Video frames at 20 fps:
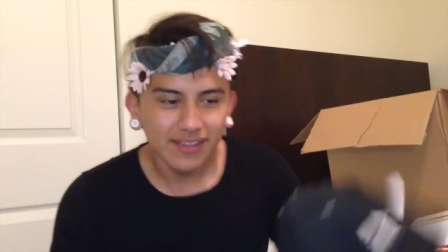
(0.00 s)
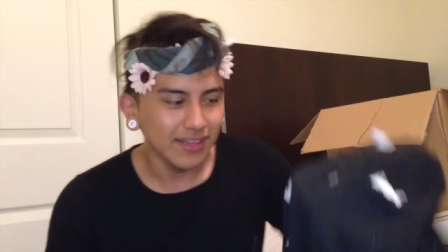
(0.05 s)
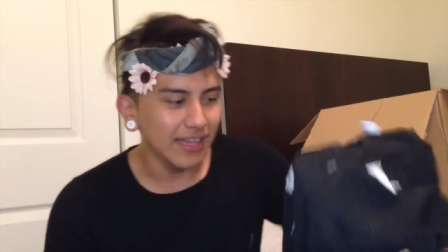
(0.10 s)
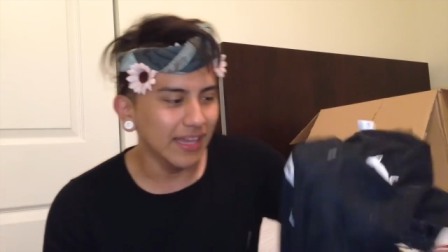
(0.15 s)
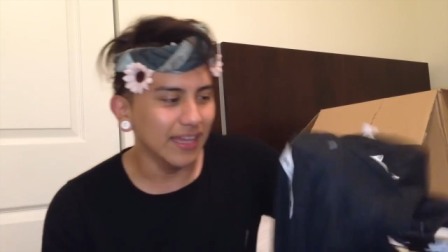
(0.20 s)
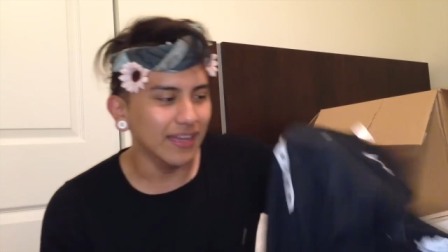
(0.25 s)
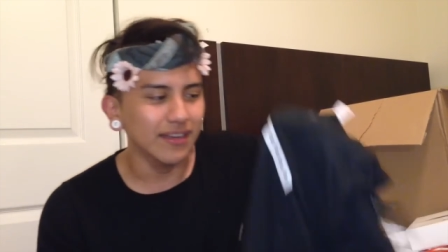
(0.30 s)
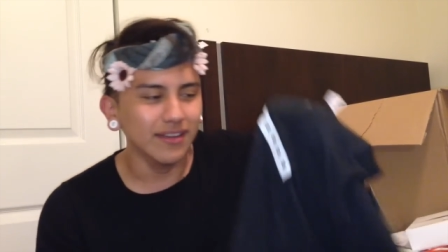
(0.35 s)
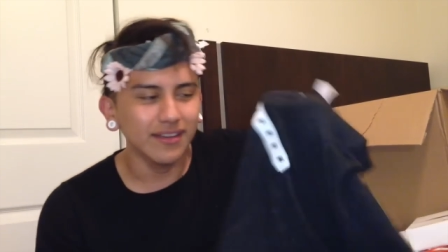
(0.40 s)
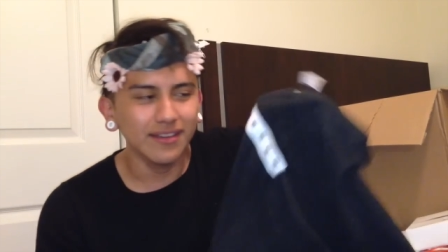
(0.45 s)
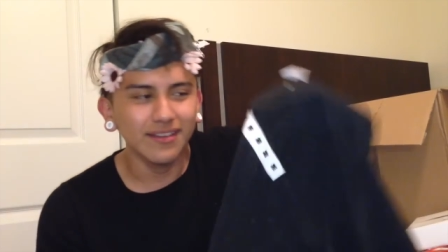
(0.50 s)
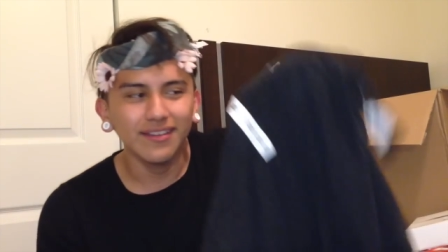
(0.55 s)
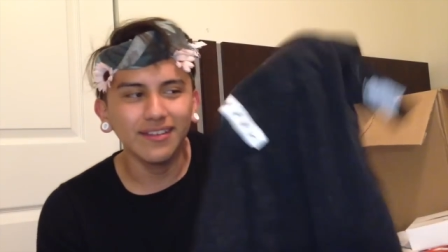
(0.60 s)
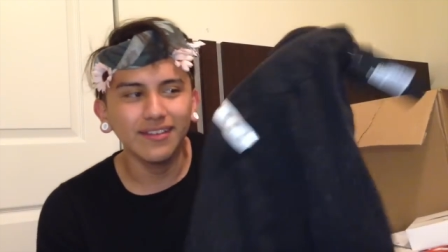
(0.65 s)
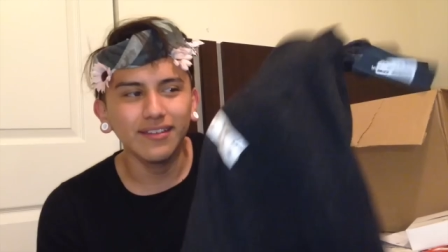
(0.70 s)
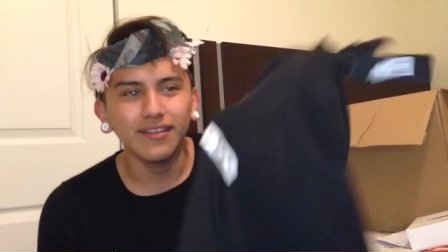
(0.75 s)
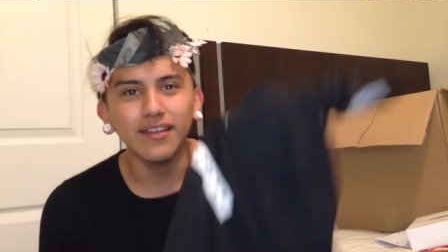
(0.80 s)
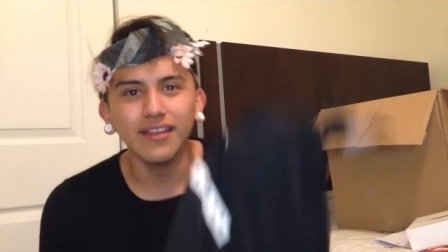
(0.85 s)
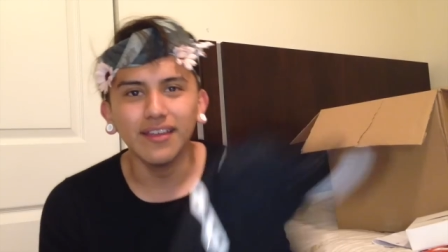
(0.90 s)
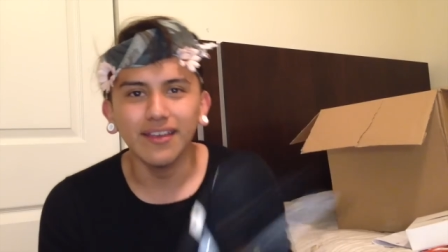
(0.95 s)
then
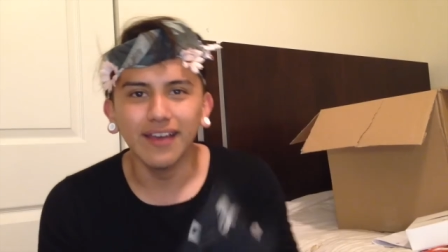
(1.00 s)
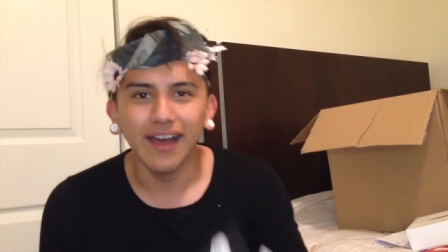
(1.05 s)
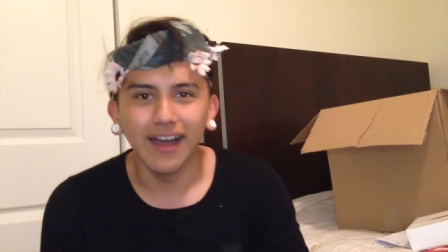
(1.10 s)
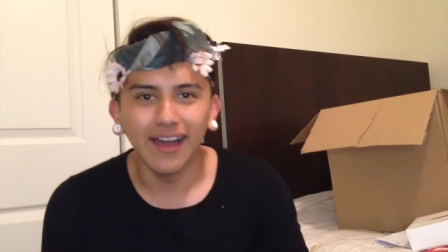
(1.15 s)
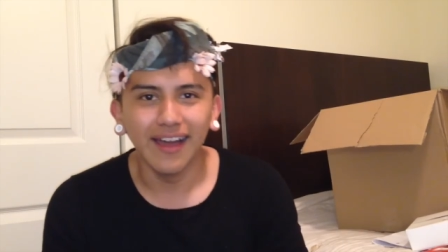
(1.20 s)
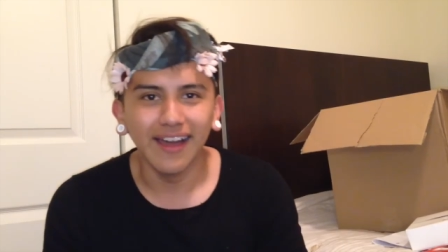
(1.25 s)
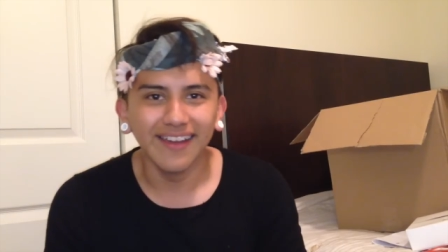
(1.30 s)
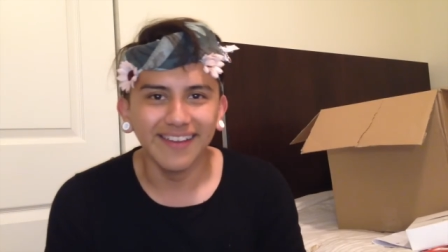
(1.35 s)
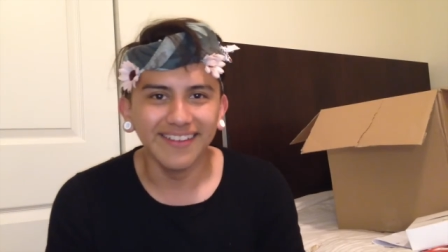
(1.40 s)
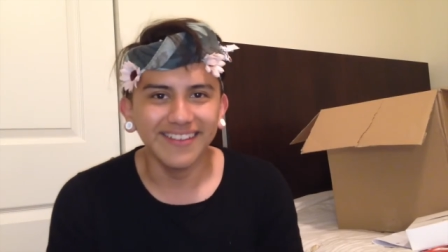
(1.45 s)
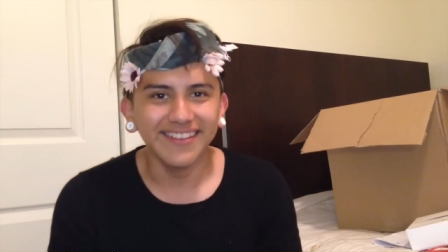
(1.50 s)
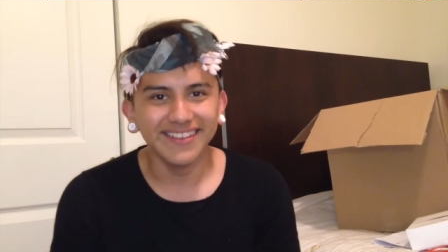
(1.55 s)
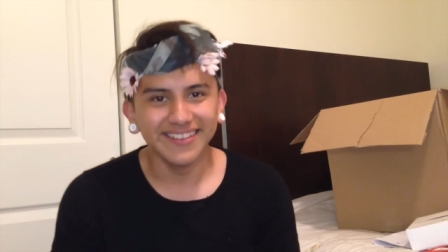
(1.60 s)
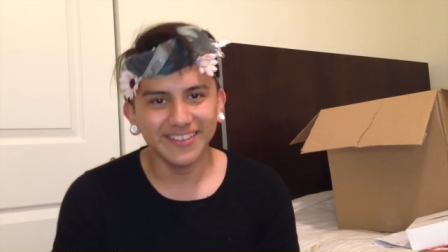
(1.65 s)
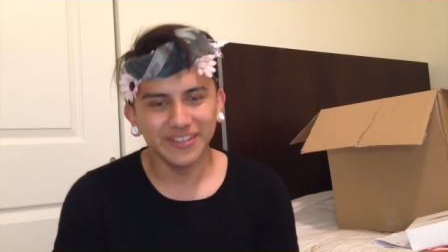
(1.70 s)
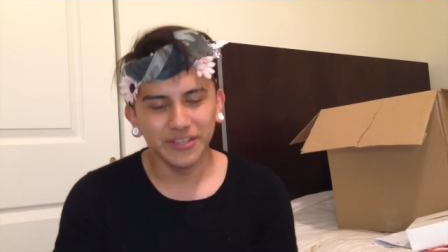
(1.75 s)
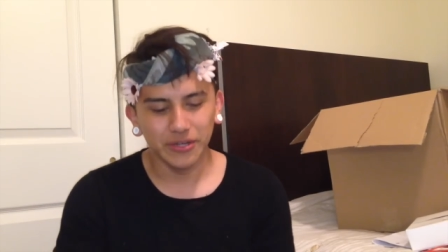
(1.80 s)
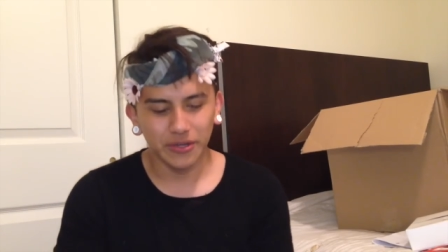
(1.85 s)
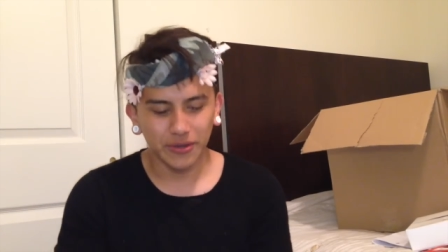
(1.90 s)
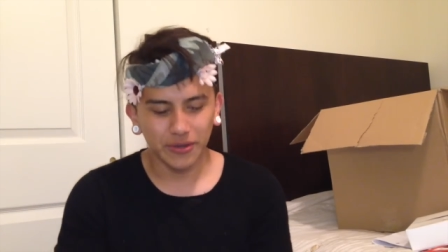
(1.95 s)
you